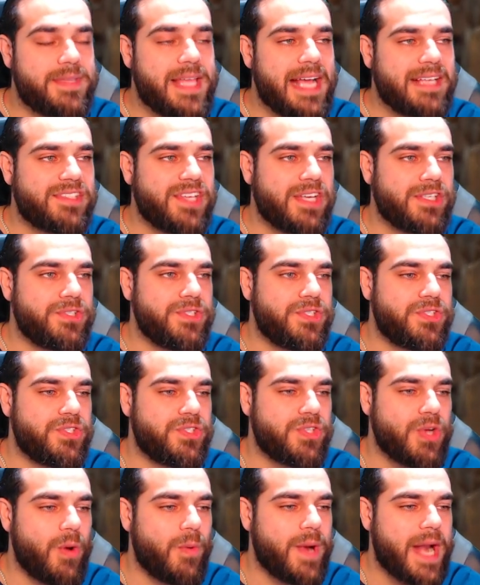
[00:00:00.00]
That's actually
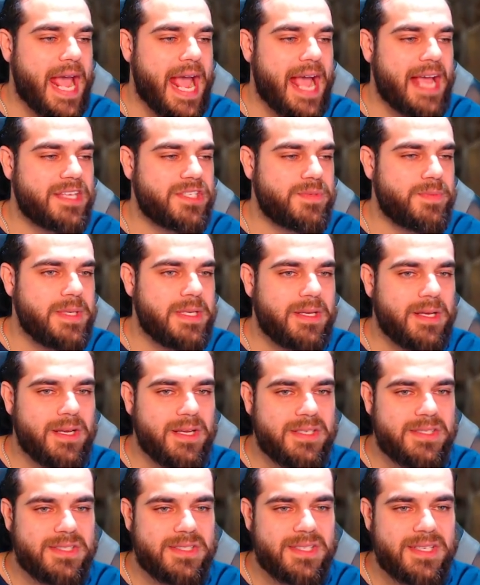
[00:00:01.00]
so nasty
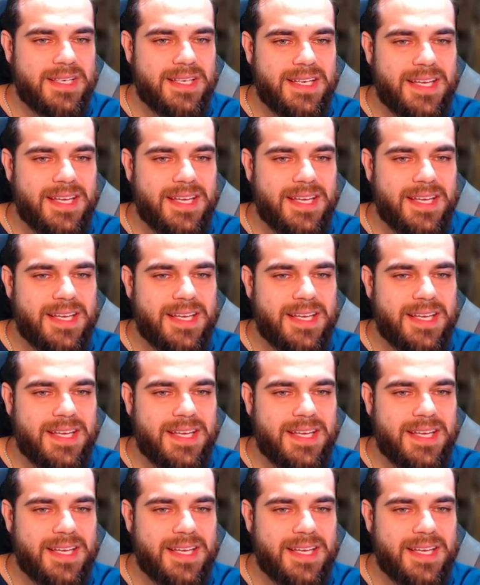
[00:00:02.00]
because